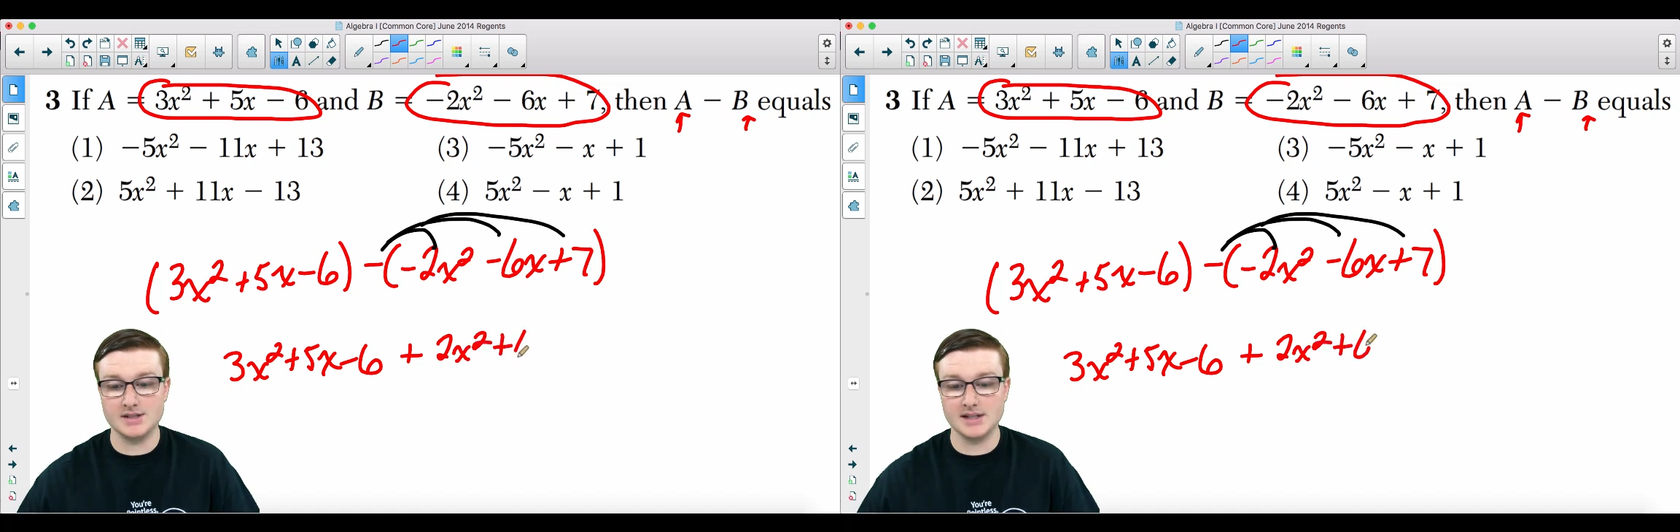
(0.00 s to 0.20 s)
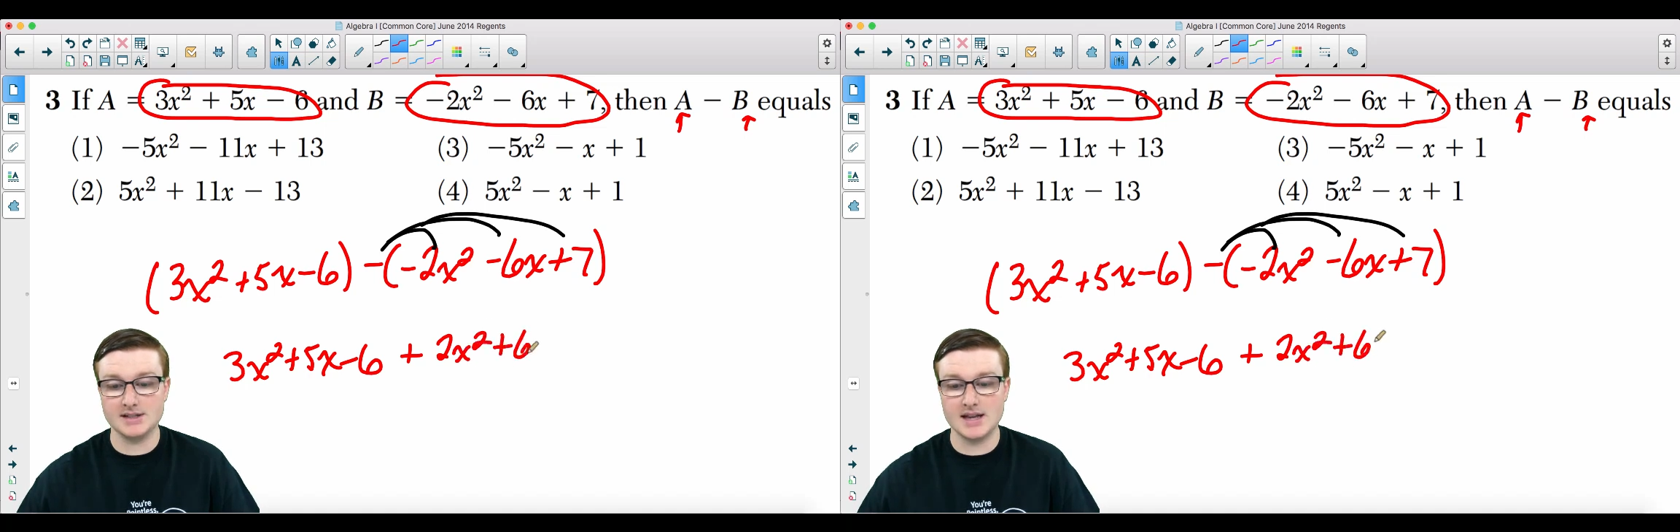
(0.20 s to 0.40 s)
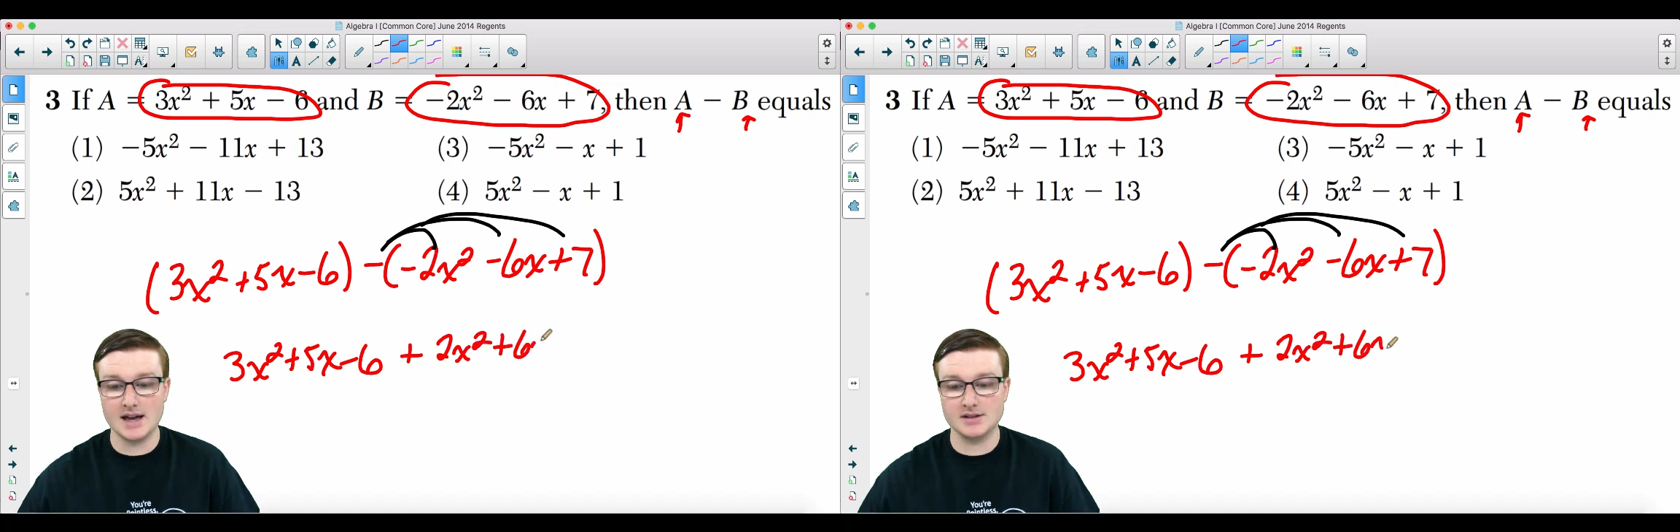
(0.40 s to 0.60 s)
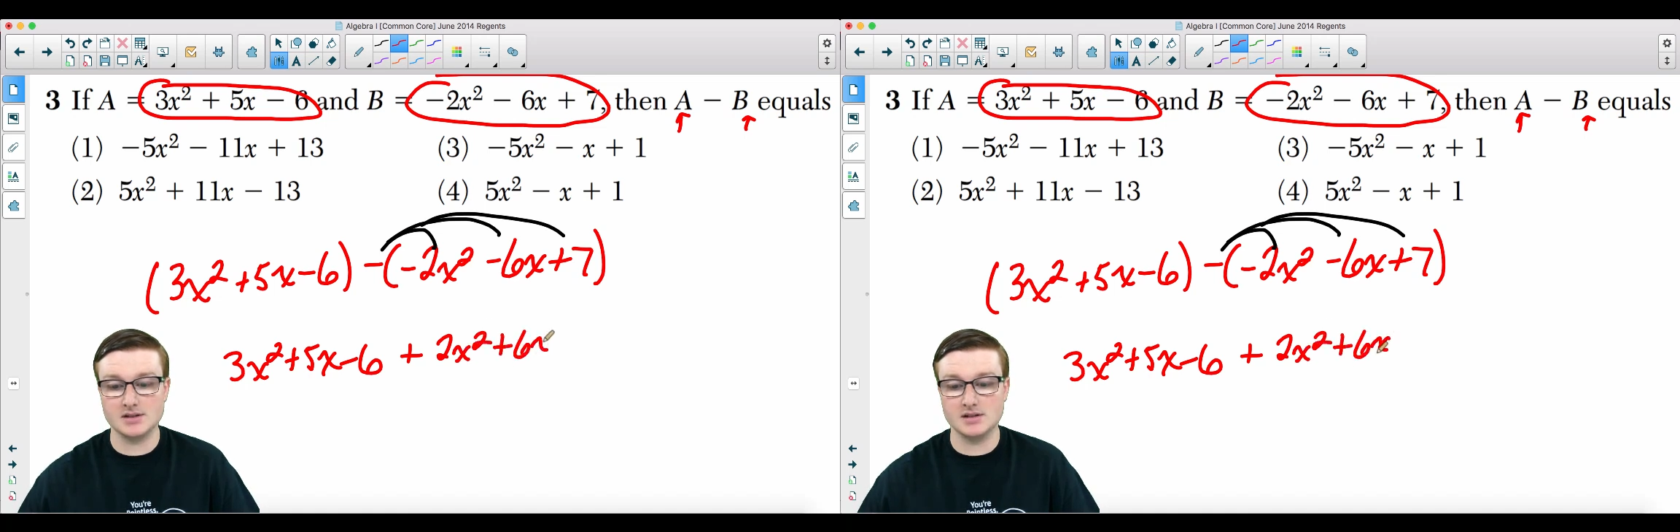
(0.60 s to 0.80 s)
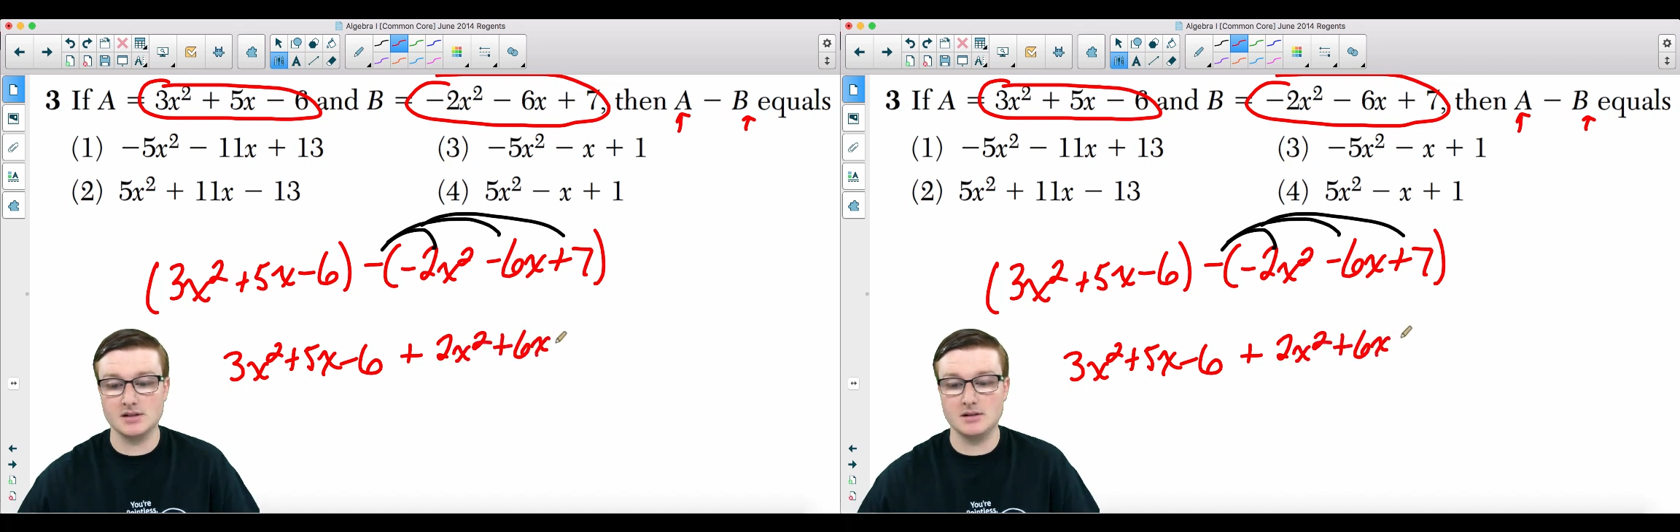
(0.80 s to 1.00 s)

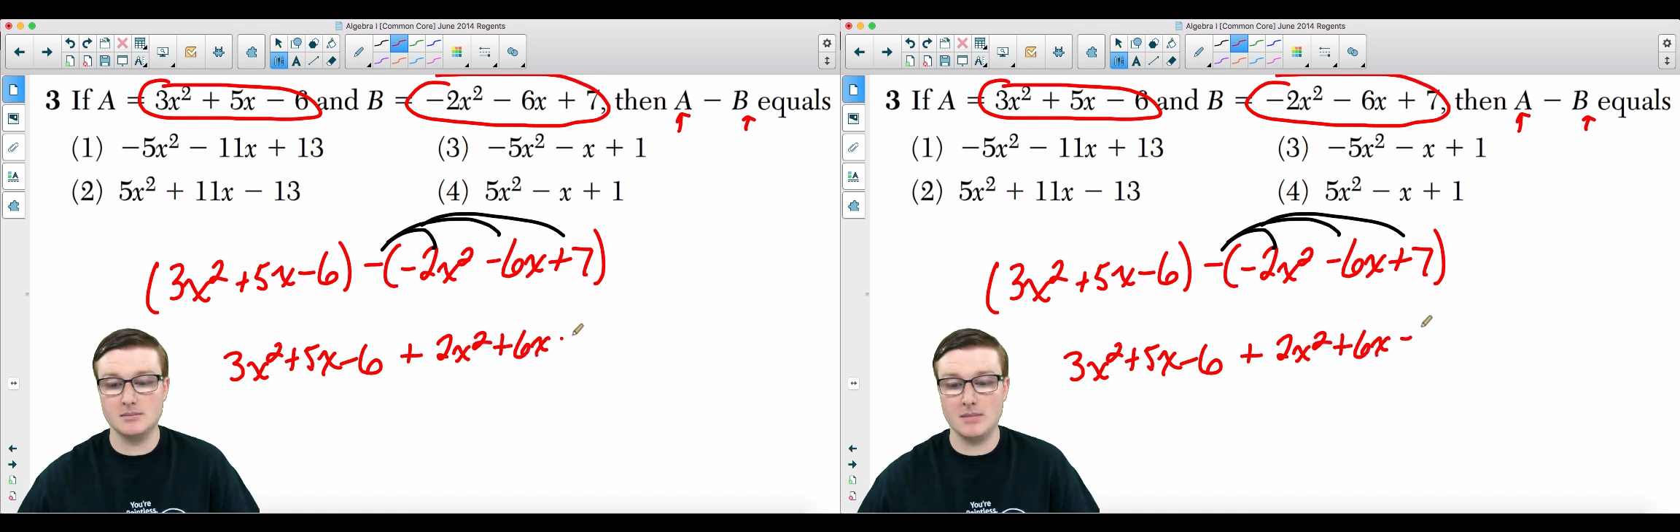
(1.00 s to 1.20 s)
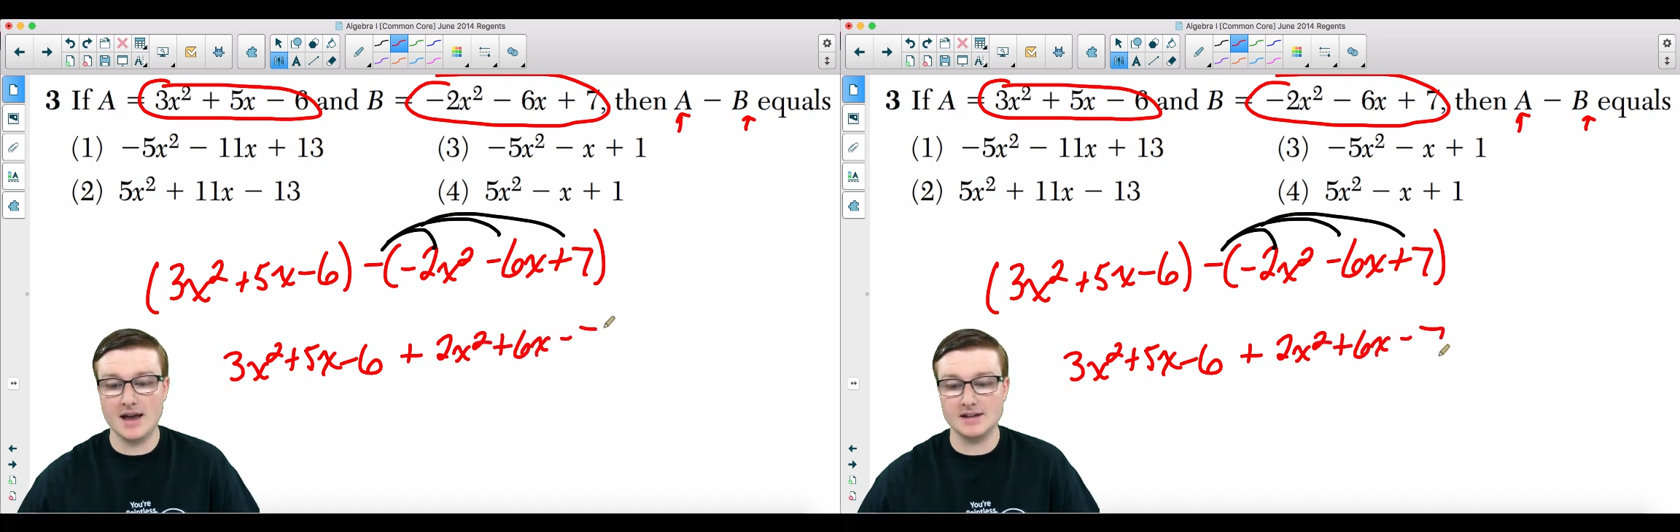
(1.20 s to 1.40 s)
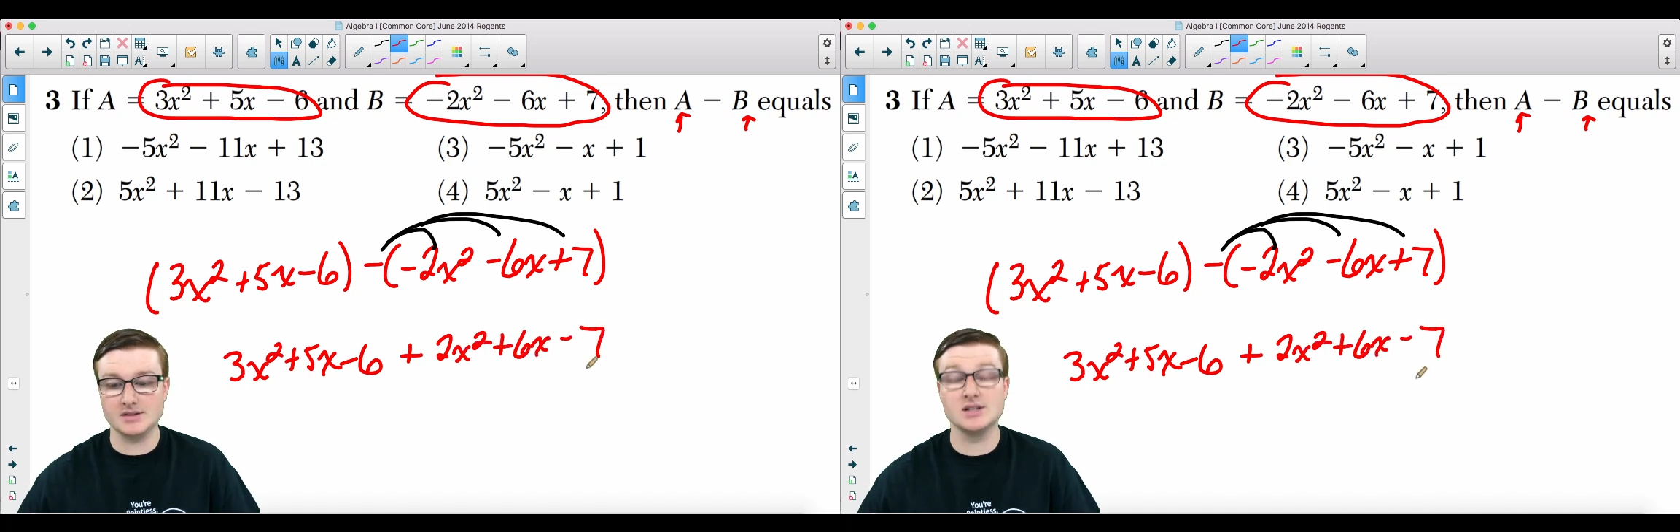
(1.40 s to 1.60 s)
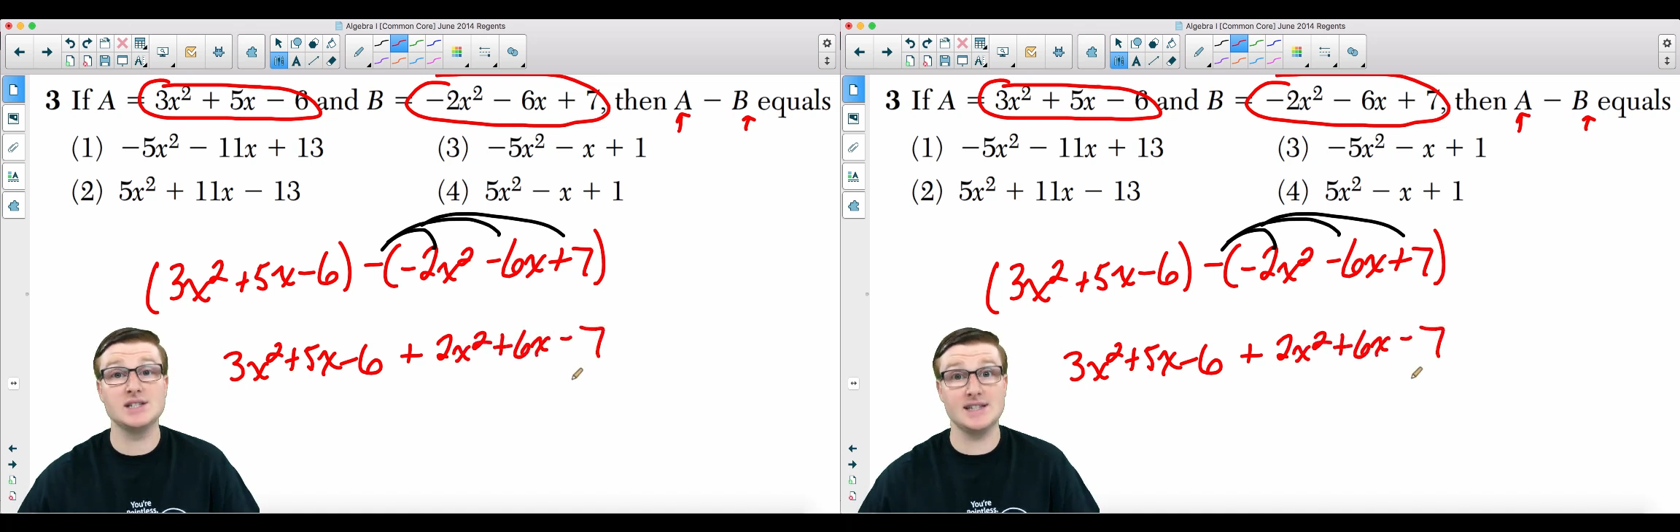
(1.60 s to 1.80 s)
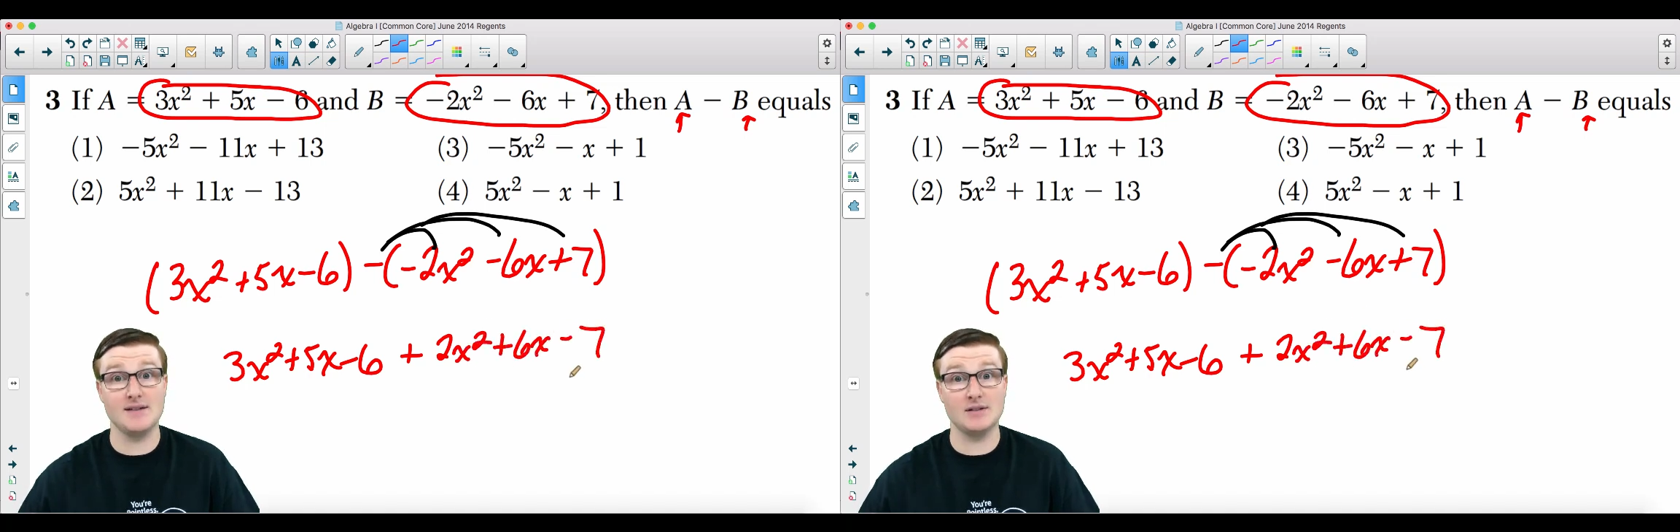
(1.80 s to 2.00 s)
6x minus
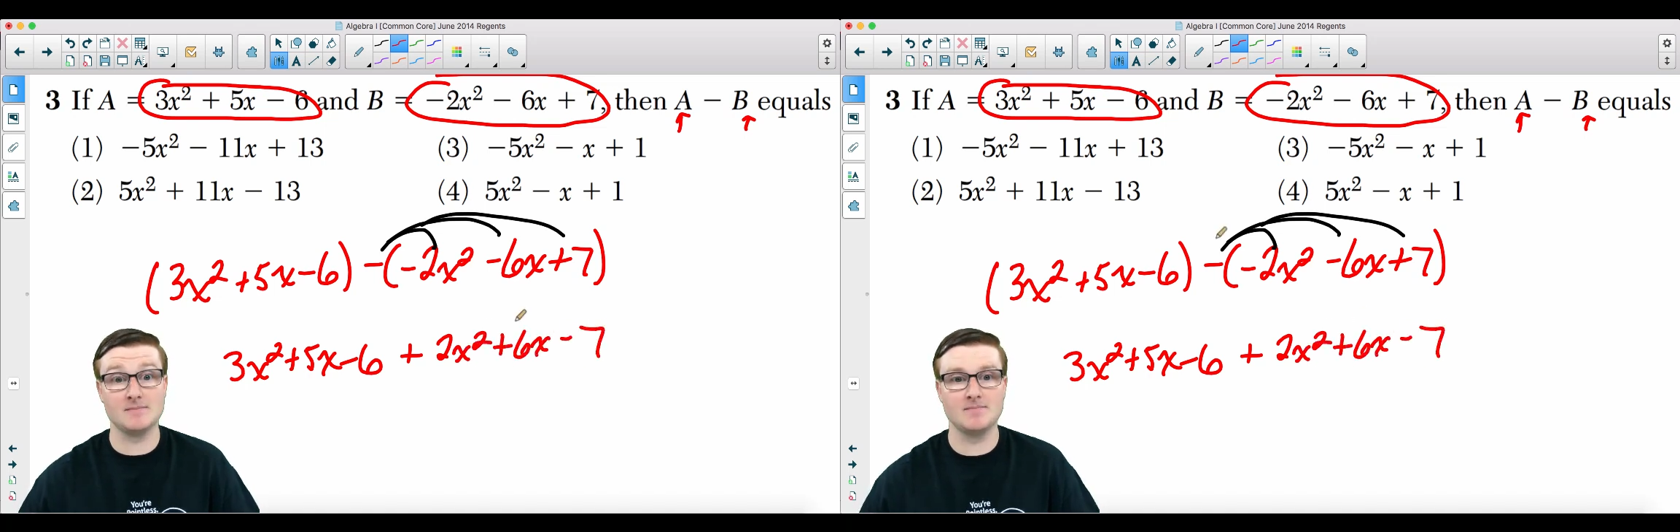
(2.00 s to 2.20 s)
7.